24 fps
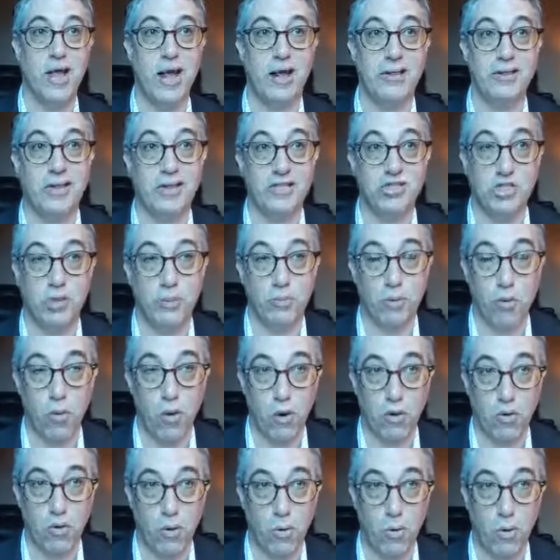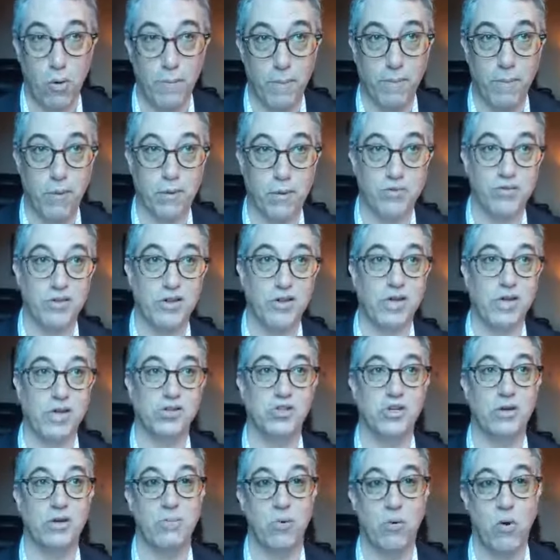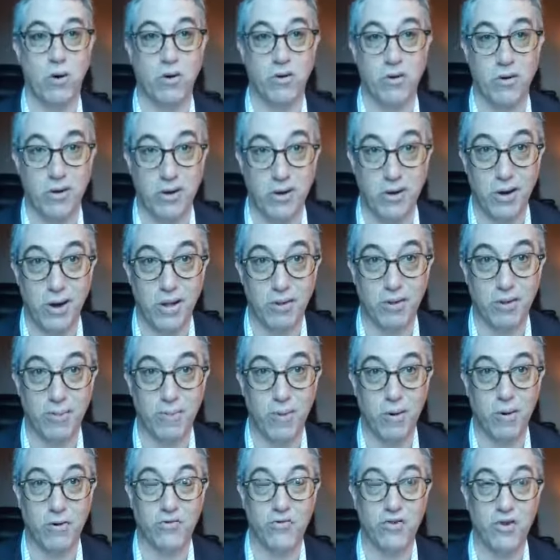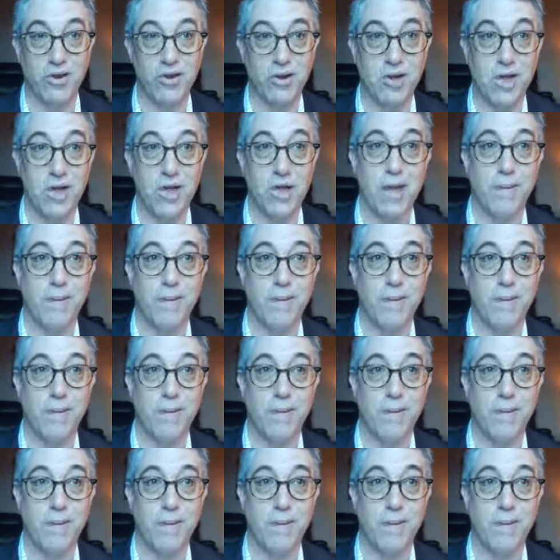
And then she brought on one person, then she brought on another person